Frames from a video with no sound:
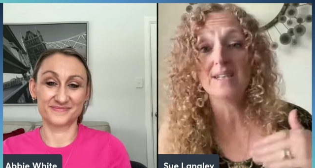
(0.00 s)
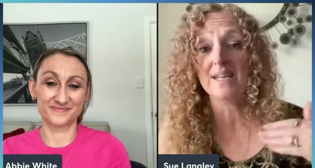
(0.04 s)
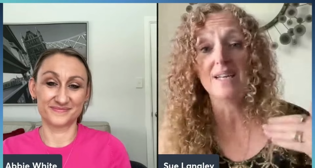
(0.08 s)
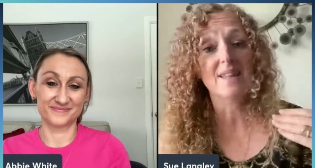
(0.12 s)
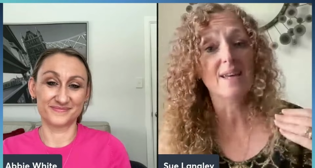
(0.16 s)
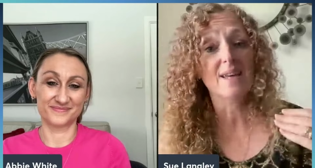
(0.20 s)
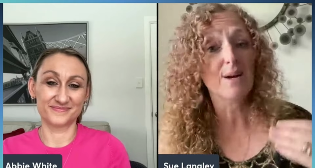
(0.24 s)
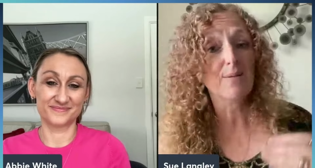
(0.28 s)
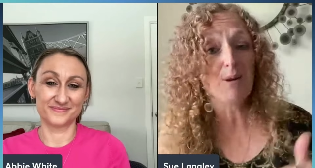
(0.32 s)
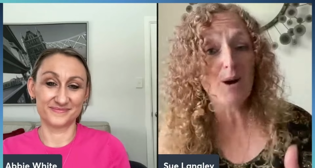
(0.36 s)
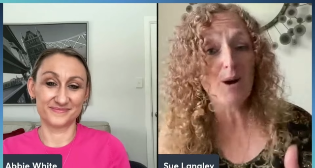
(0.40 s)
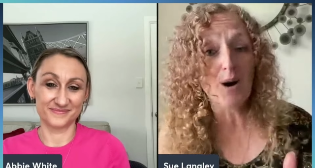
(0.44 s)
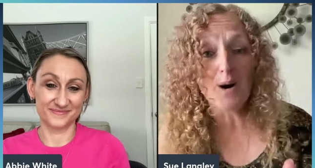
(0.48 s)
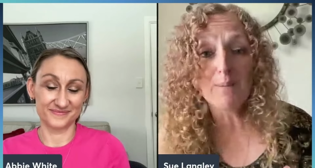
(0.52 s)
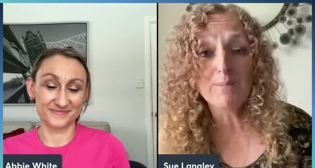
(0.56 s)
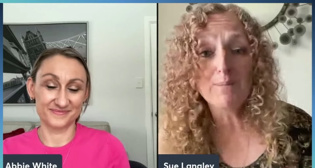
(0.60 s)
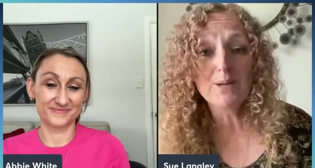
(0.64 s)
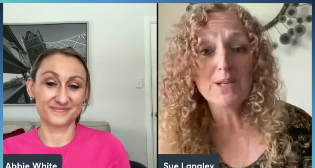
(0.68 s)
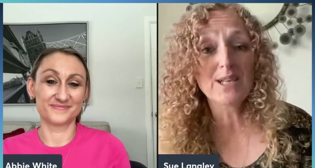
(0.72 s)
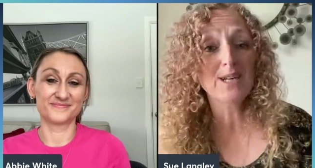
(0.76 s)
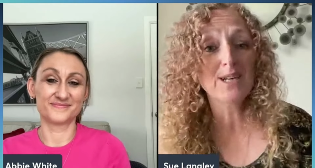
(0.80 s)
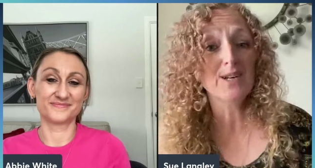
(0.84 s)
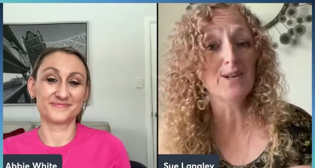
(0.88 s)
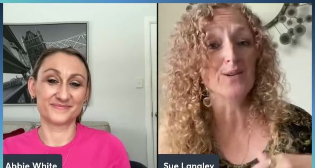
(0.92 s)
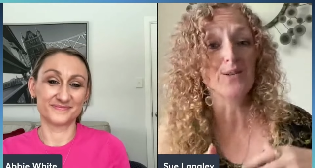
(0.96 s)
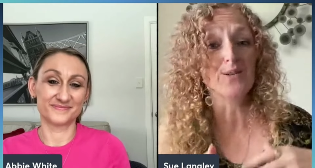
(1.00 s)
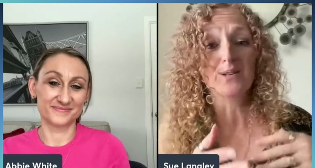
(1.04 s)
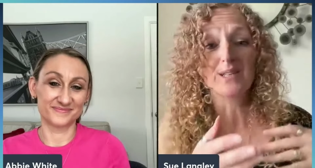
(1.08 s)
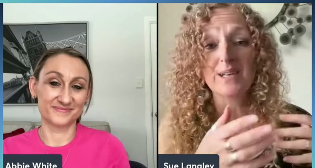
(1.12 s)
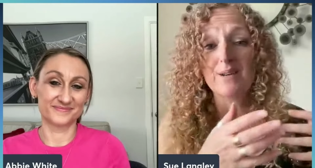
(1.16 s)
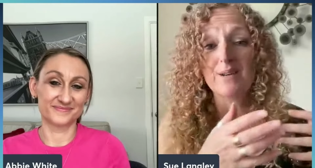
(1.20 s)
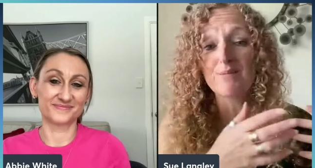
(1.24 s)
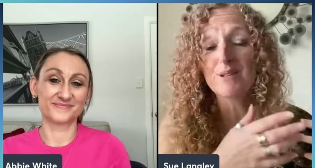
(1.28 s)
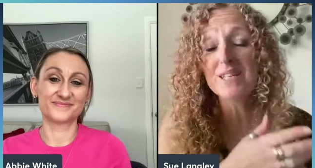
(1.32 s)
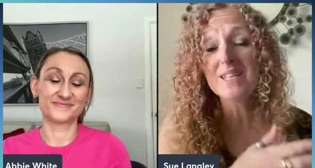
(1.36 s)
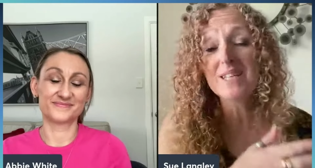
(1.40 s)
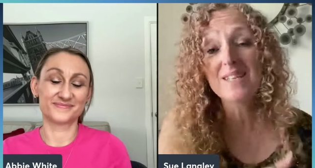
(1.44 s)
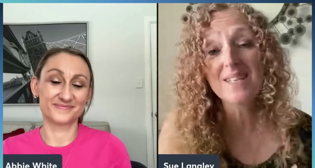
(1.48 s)
Speaker 1: There were obstacles. It
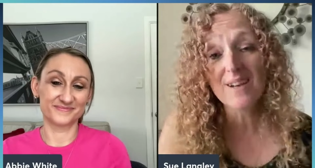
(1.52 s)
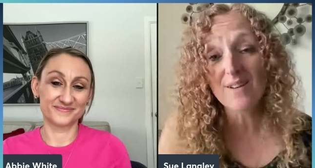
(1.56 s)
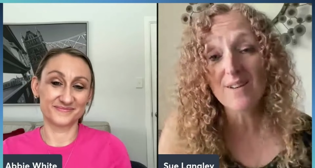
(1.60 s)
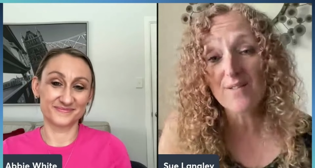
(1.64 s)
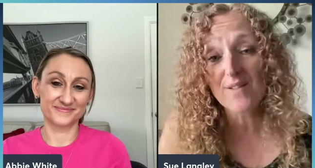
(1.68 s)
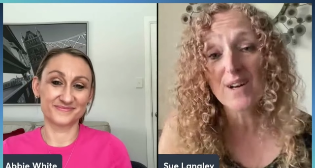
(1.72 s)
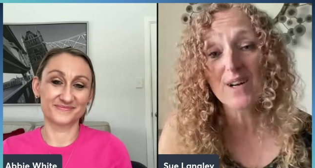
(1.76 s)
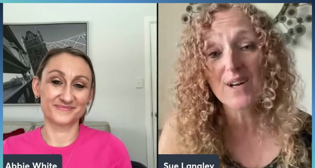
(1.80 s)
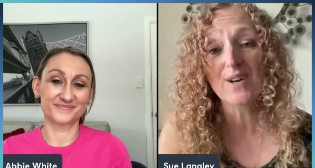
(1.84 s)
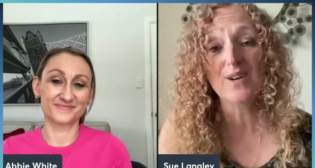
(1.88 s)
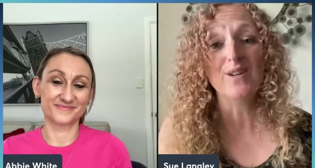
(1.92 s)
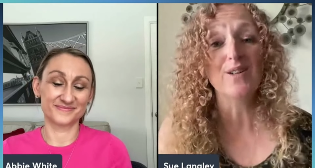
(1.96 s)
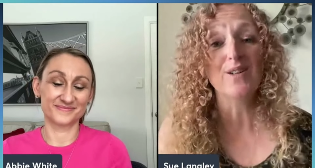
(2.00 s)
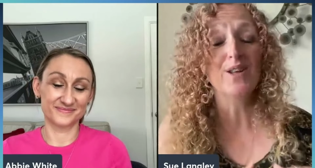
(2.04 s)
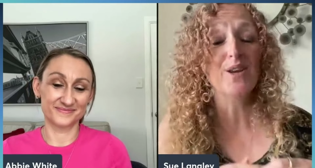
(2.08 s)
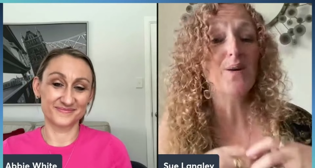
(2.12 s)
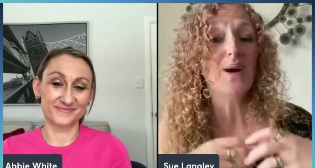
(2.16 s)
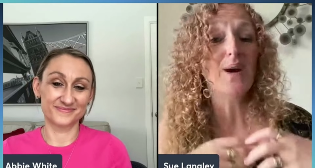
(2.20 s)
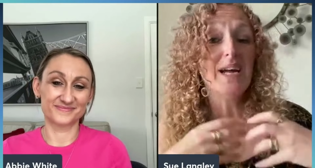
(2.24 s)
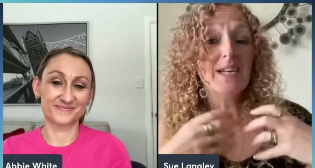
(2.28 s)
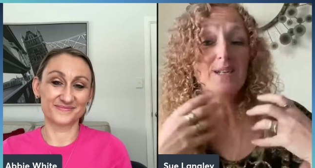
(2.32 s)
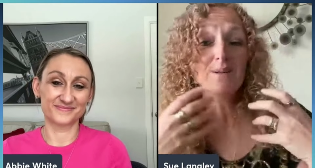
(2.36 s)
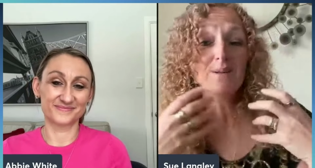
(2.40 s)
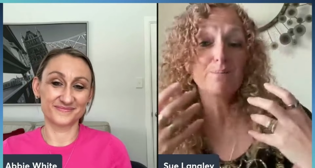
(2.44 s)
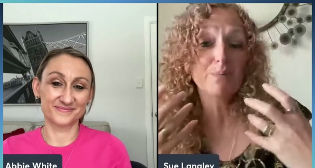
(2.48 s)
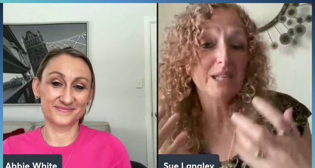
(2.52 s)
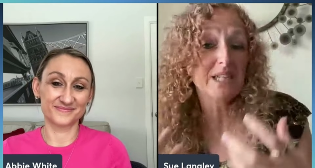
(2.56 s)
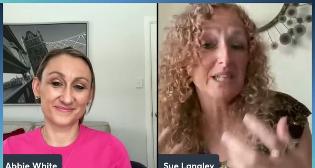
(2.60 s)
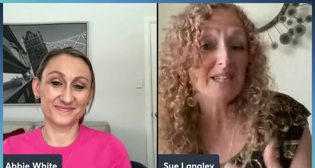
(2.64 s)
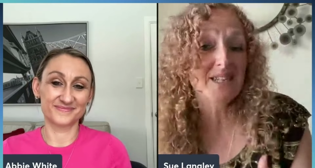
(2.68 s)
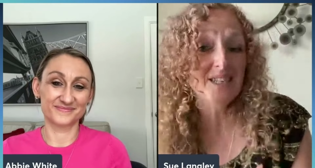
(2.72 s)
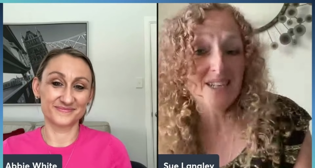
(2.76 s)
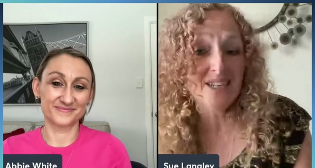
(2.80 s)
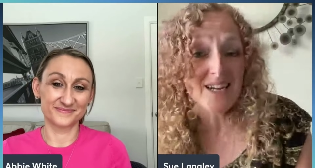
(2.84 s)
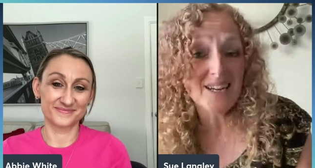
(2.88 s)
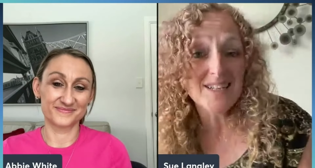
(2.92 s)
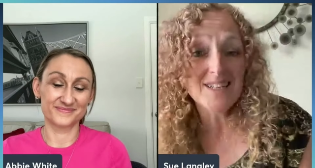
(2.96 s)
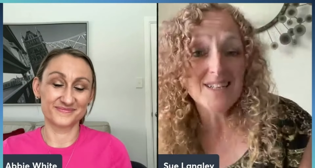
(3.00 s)
was difficult. You had to
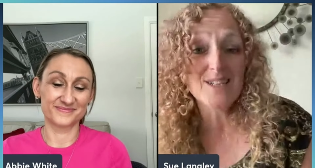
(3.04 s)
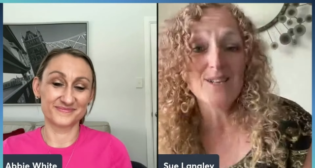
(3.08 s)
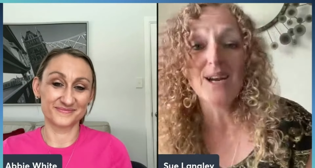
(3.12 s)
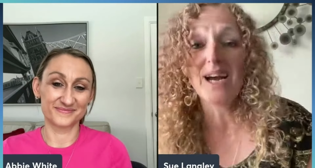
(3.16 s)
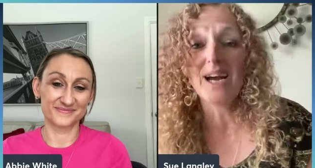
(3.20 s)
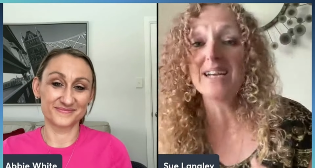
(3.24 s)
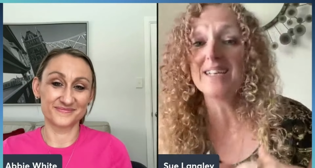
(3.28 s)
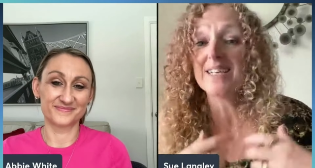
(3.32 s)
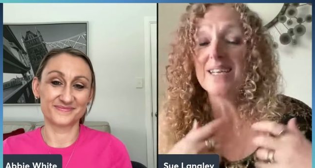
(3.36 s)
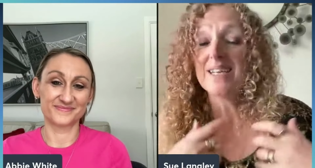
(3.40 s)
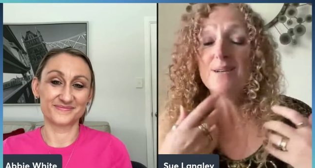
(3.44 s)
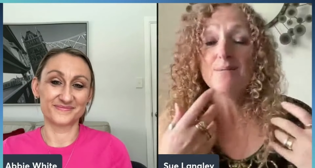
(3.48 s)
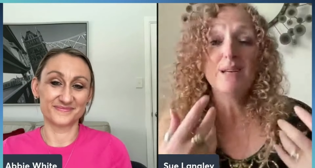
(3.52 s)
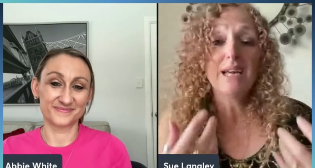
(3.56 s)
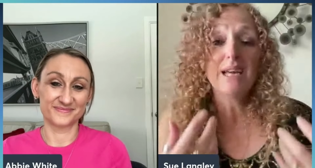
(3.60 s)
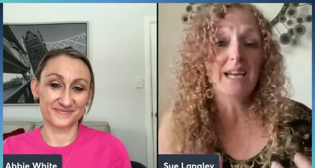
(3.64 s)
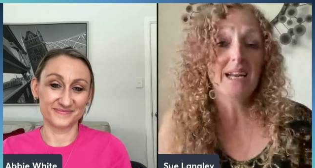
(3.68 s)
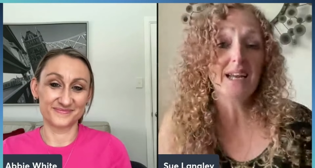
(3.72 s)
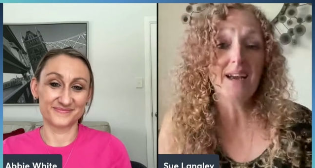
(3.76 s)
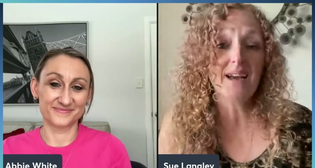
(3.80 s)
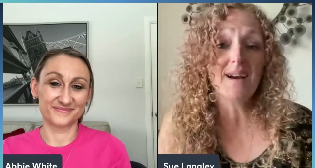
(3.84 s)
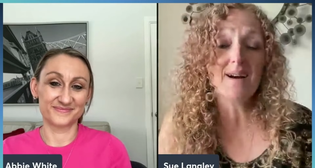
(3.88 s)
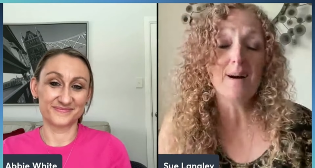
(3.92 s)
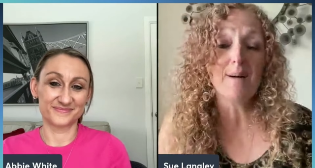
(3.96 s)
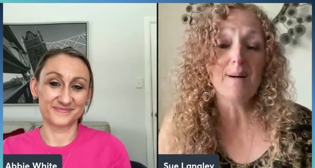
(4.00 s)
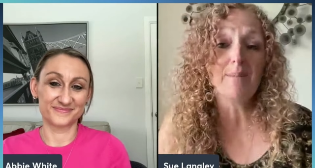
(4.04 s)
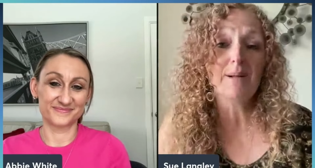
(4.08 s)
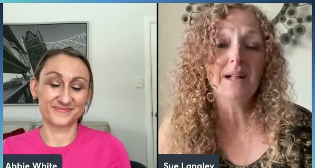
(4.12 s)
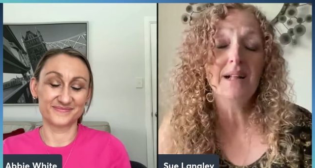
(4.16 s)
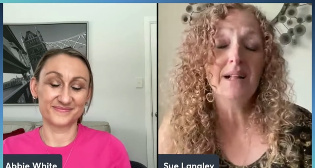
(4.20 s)
persist. You had to keep getting up.